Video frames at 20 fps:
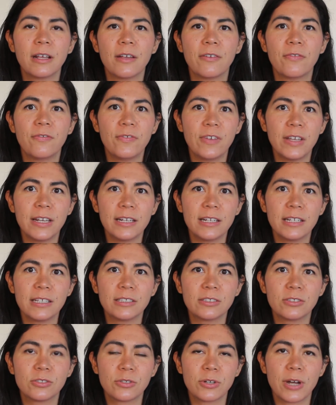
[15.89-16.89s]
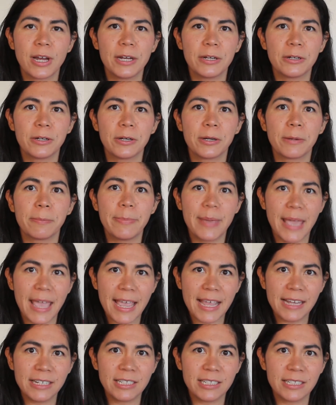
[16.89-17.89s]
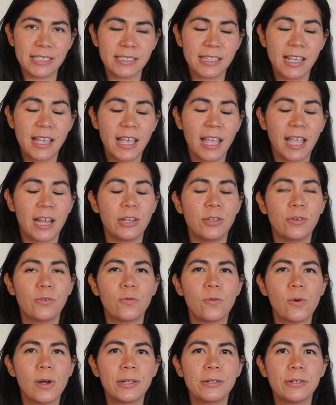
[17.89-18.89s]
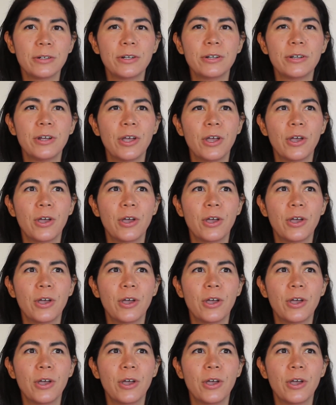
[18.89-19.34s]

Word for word: fitness trainer pages and you've wondered,